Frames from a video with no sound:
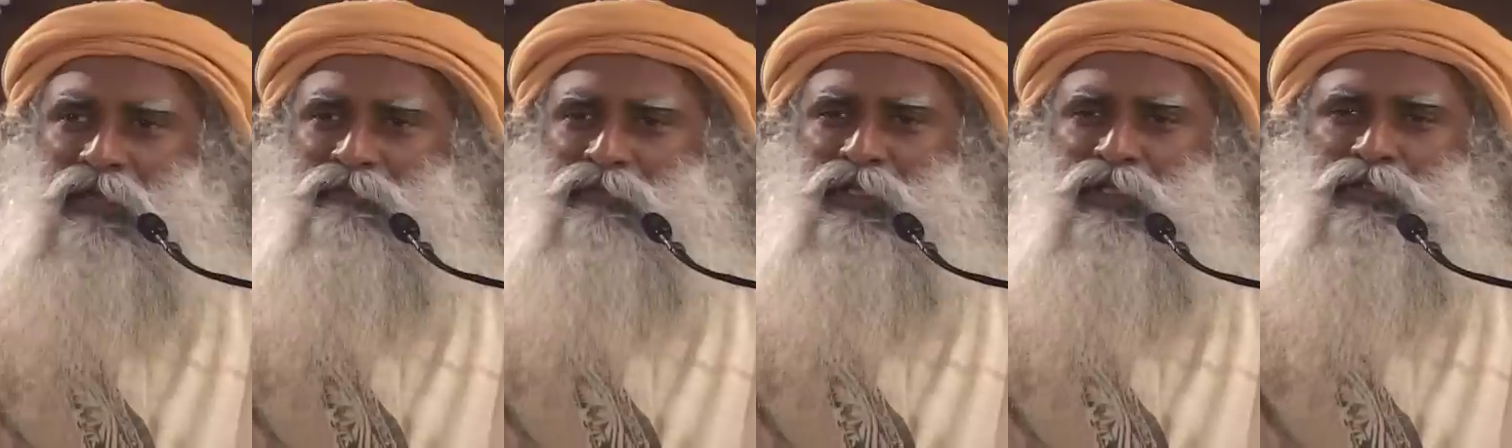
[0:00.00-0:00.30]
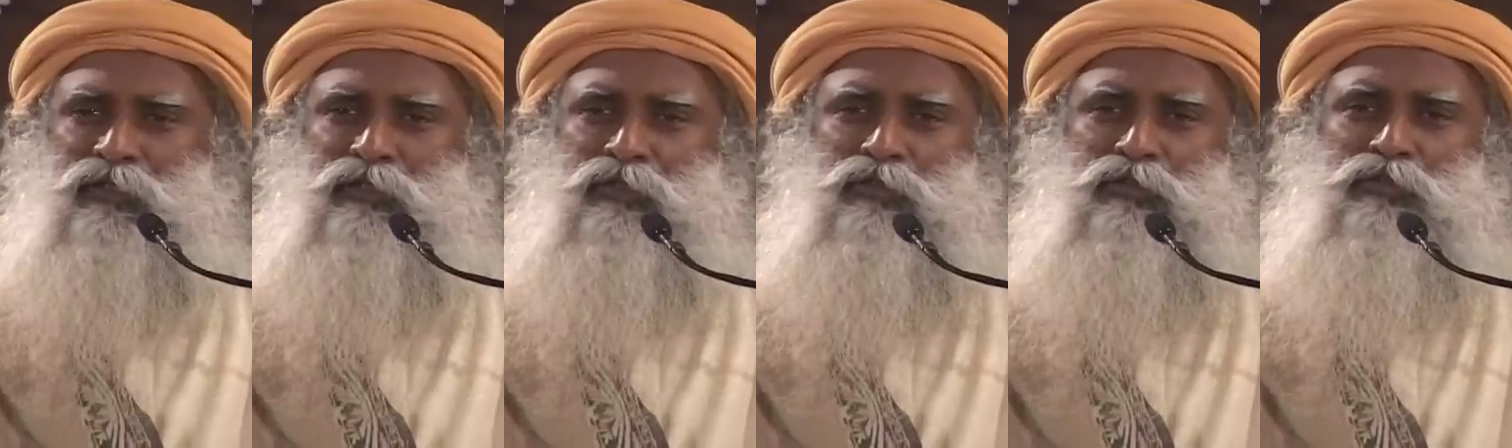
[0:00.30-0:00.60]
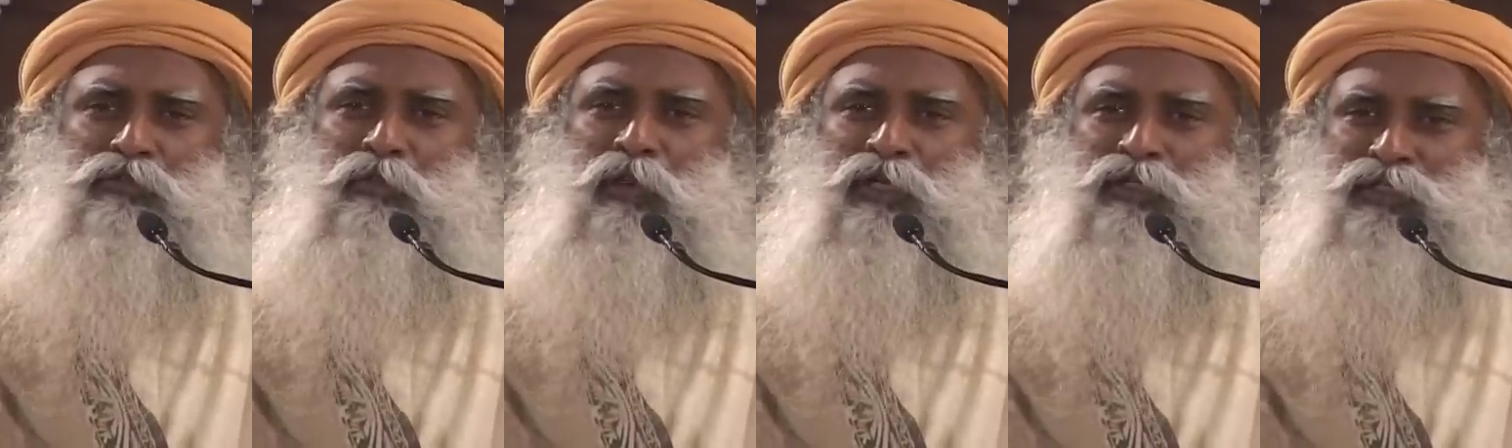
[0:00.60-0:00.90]
have done
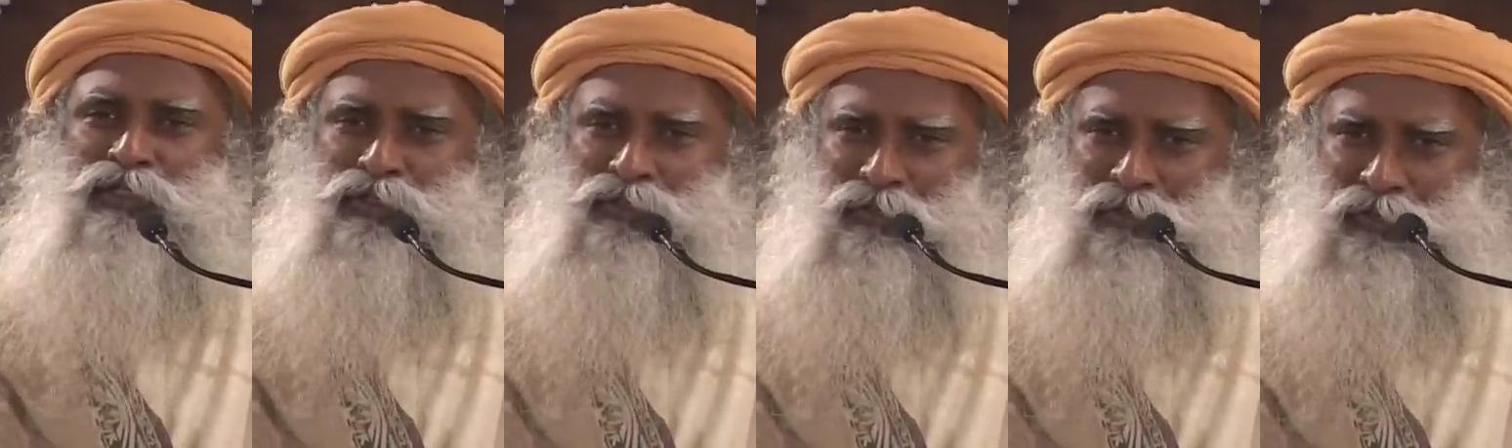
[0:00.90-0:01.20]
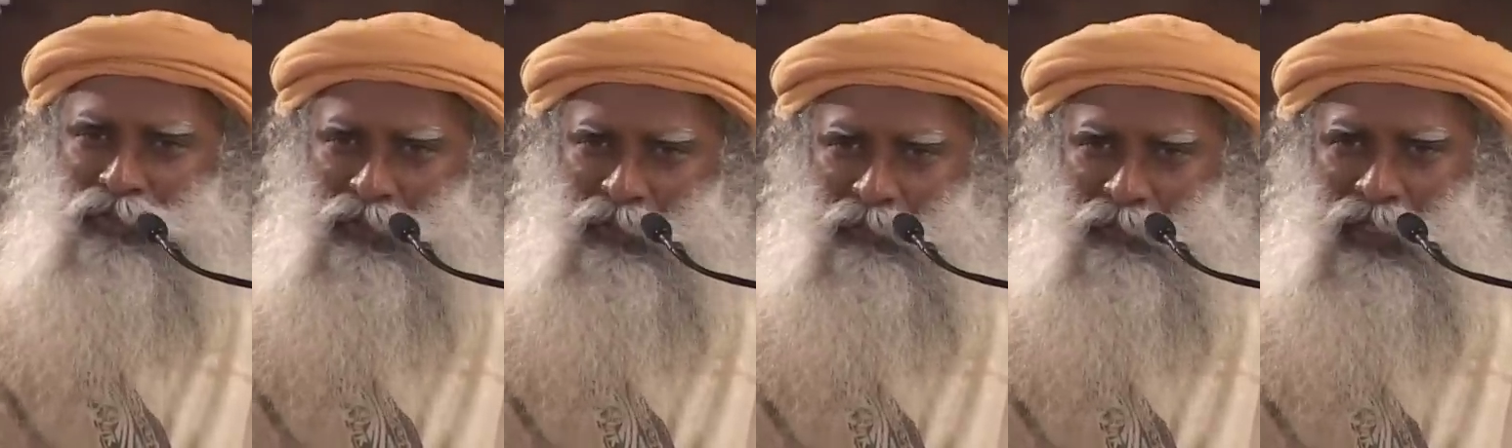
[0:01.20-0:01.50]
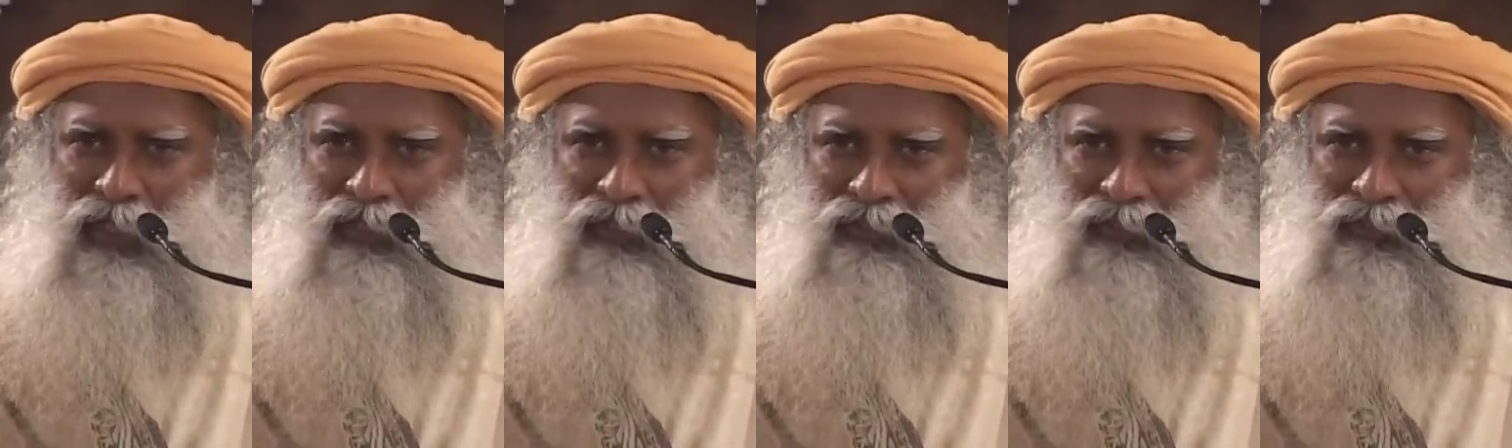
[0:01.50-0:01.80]
too much on this
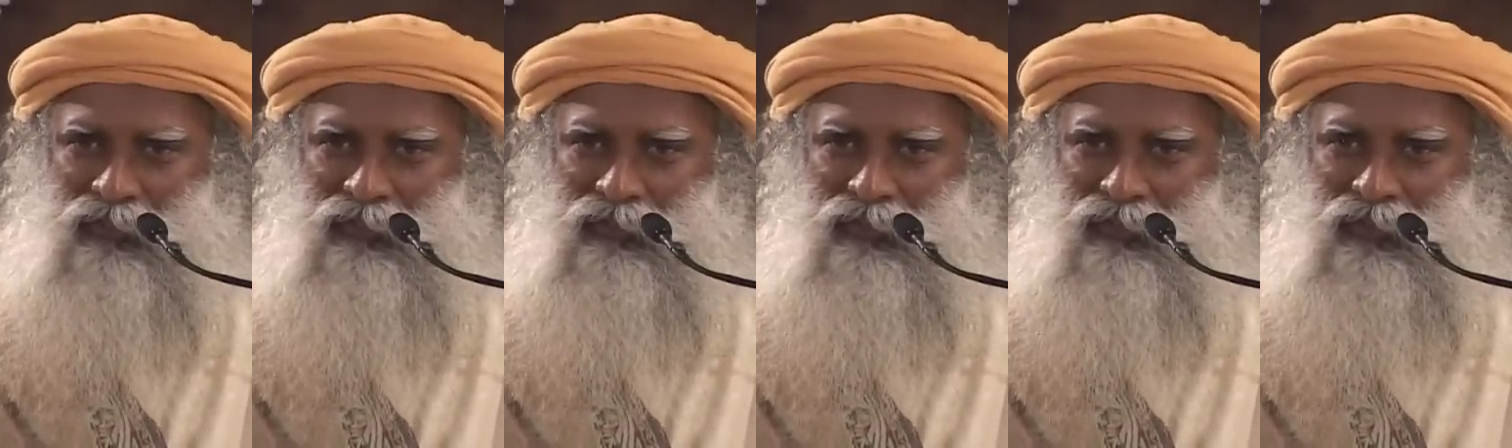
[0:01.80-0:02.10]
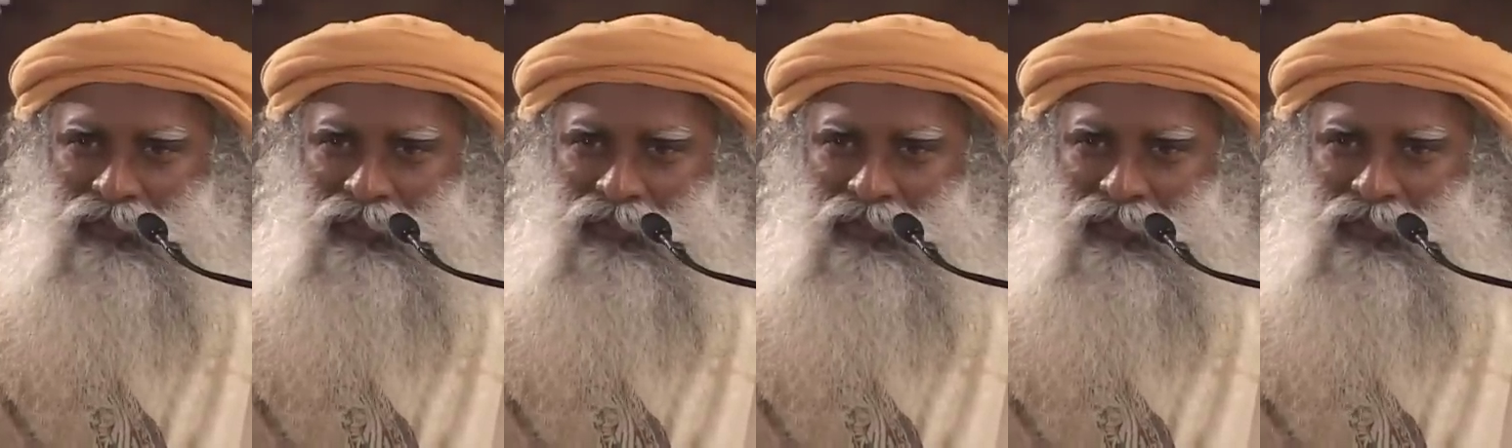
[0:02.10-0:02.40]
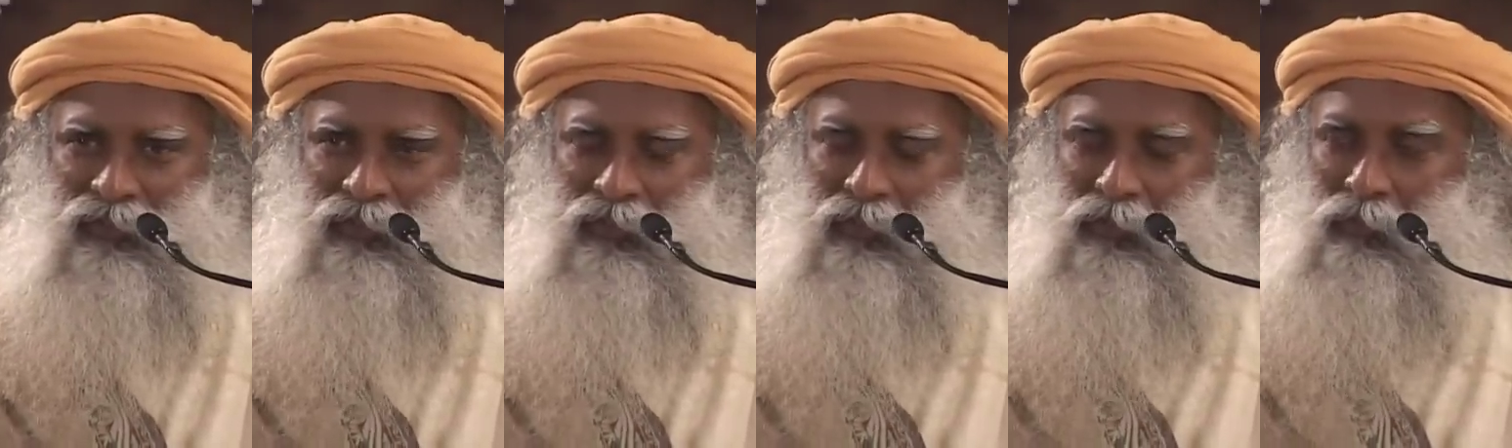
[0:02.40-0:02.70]
planet.
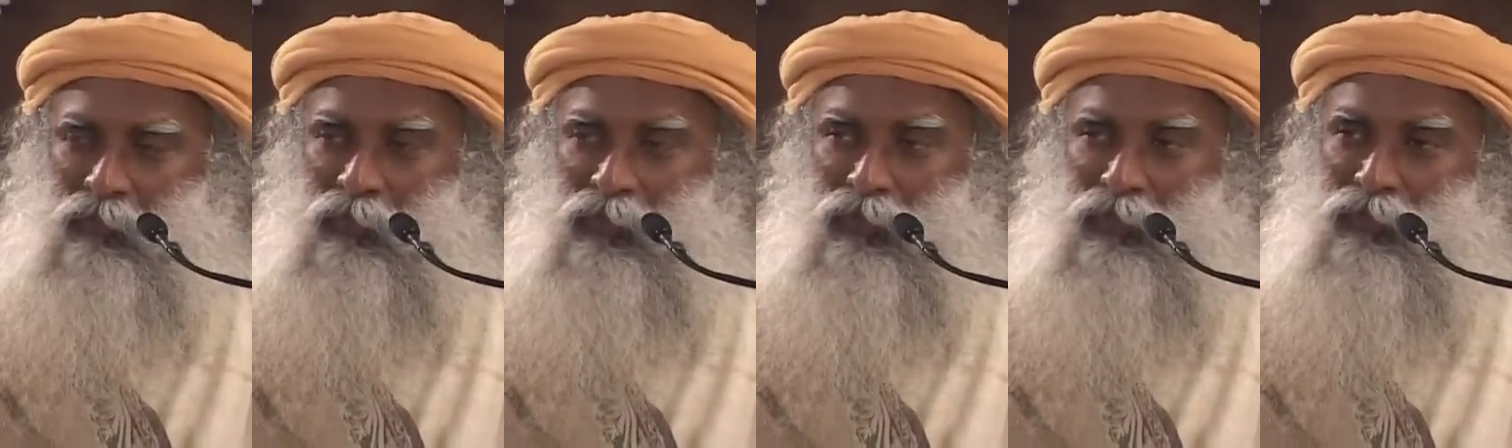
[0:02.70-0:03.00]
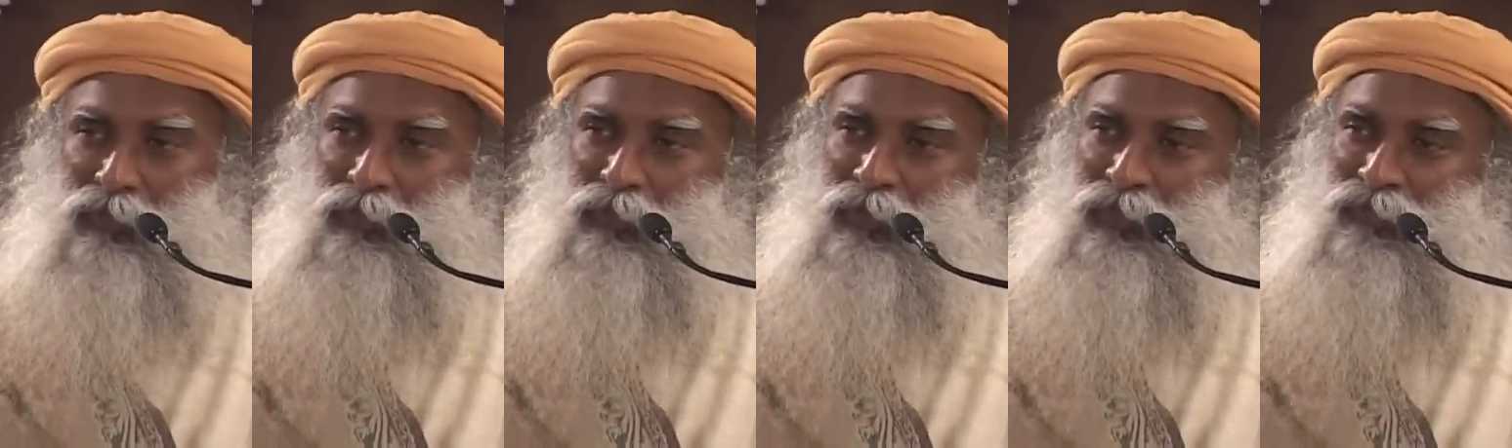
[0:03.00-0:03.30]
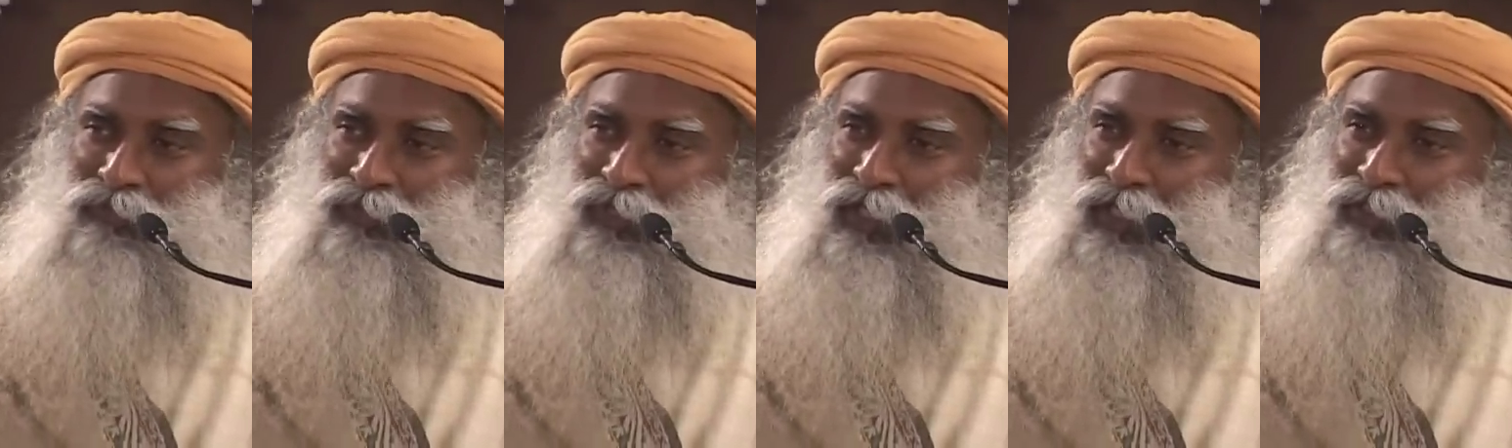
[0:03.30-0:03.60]
With the use
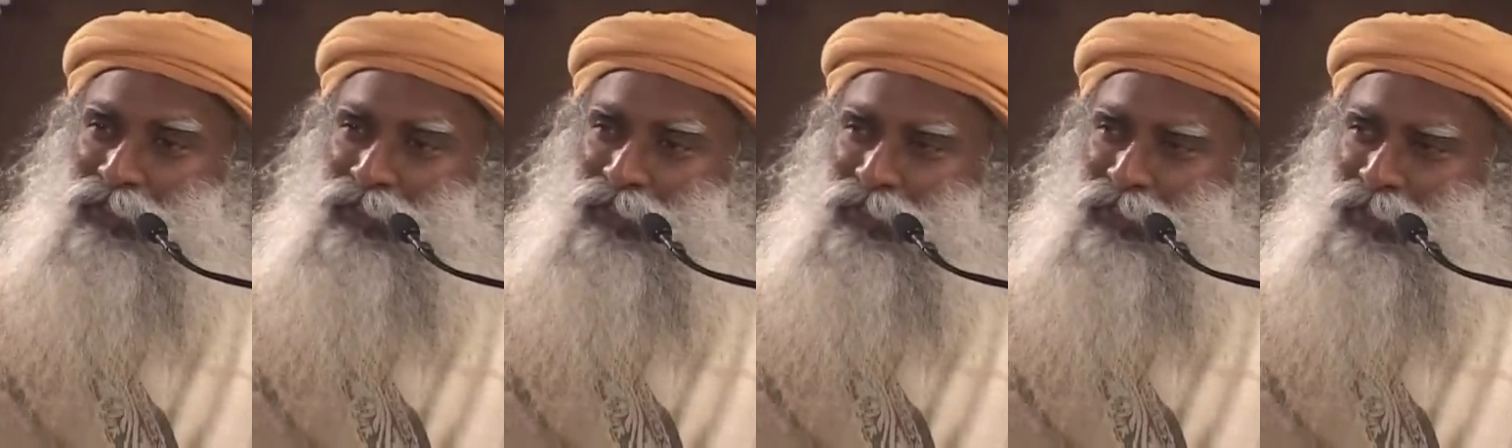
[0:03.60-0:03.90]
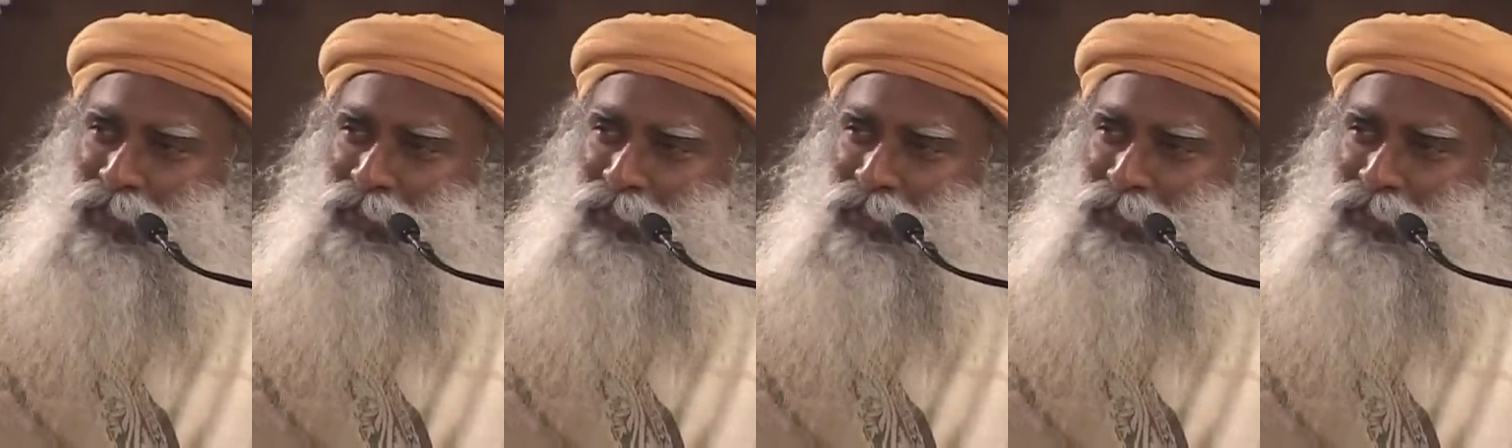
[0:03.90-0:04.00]
of science and